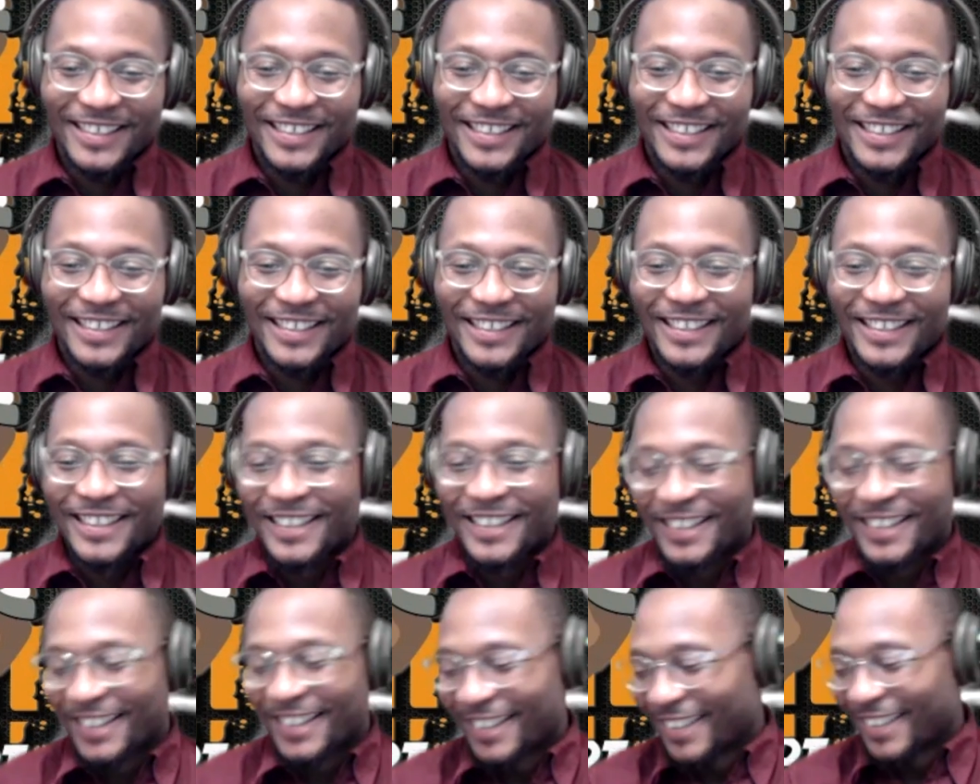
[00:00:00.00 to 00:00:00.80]

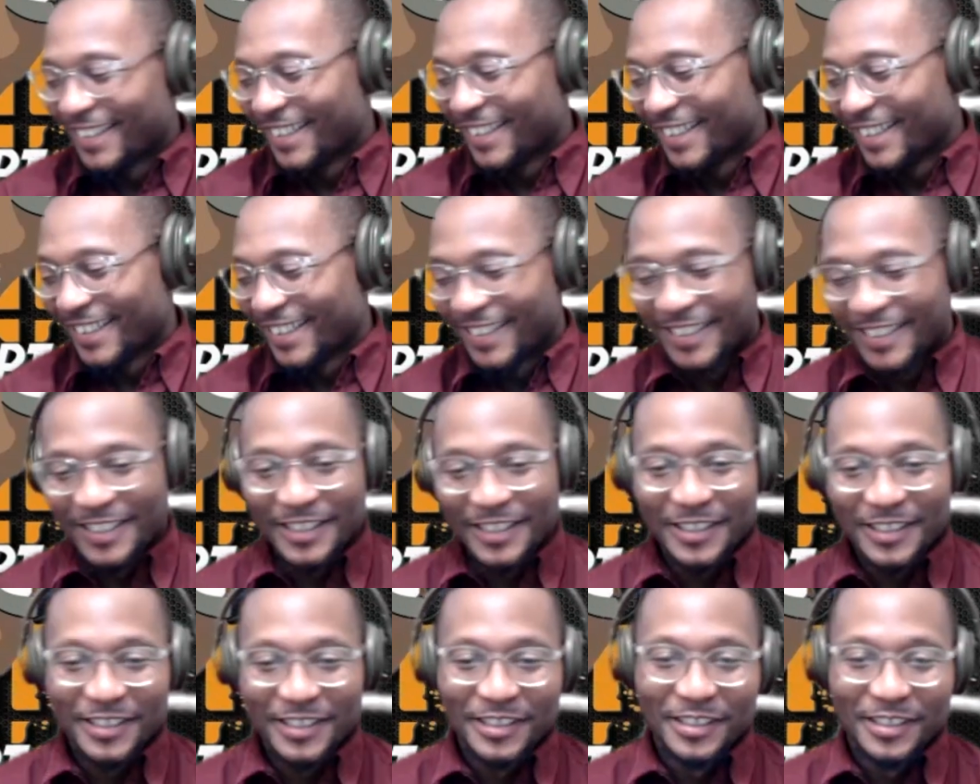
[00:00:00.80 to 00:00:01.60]

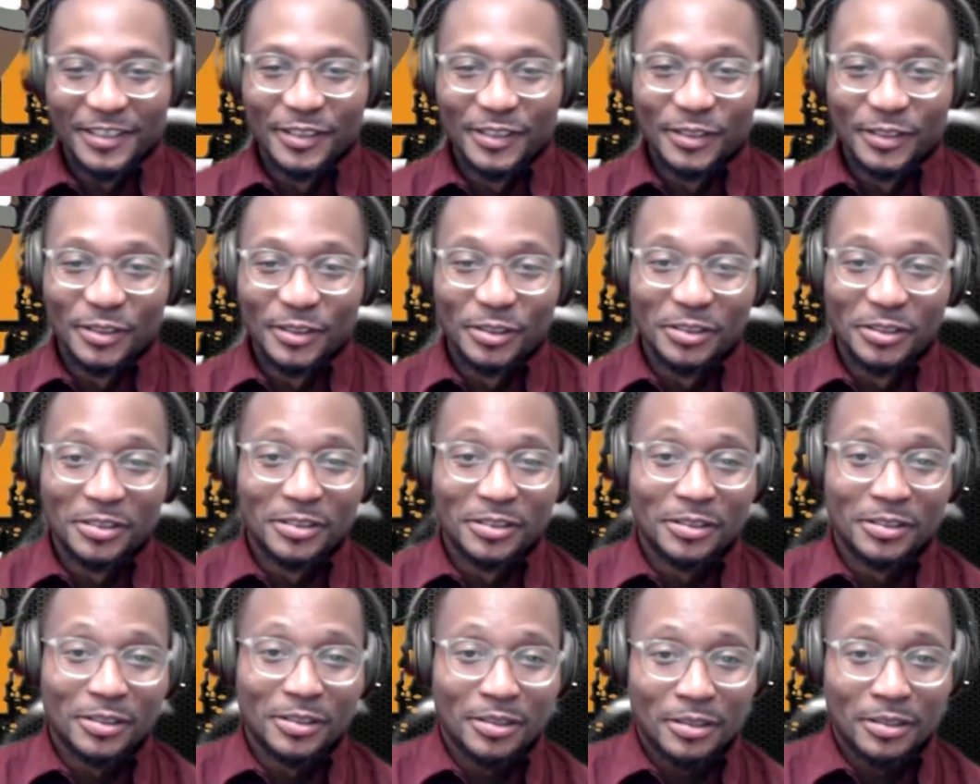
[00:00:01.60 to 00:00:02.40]

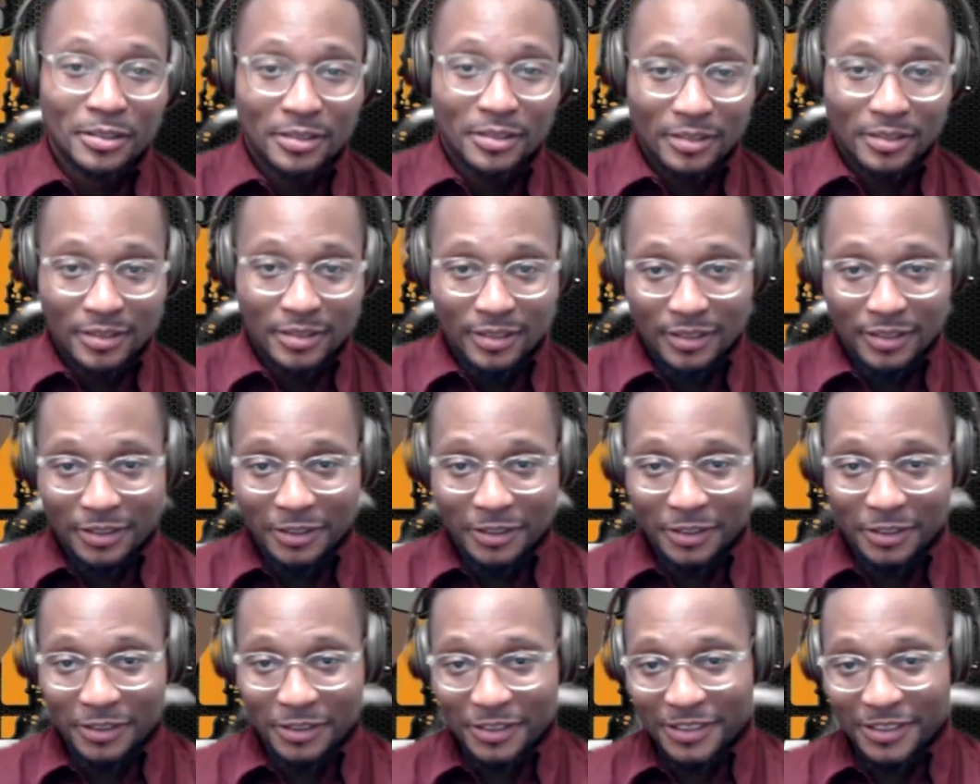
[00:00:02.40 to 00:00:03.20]

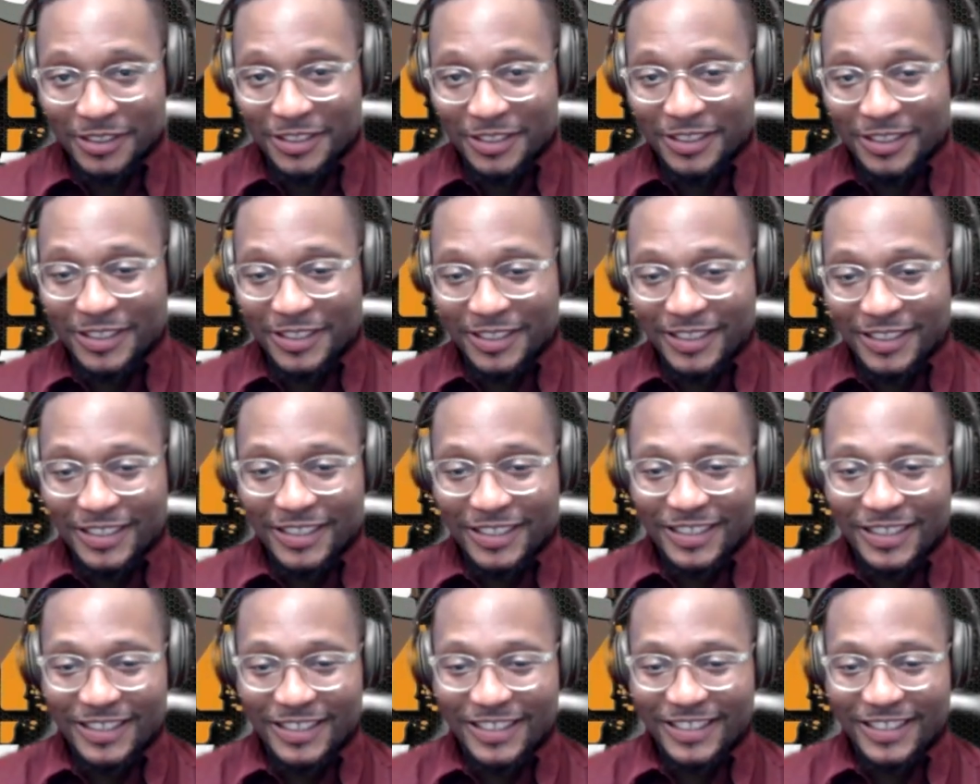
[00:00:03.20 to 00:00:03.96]
The person shown says nothing.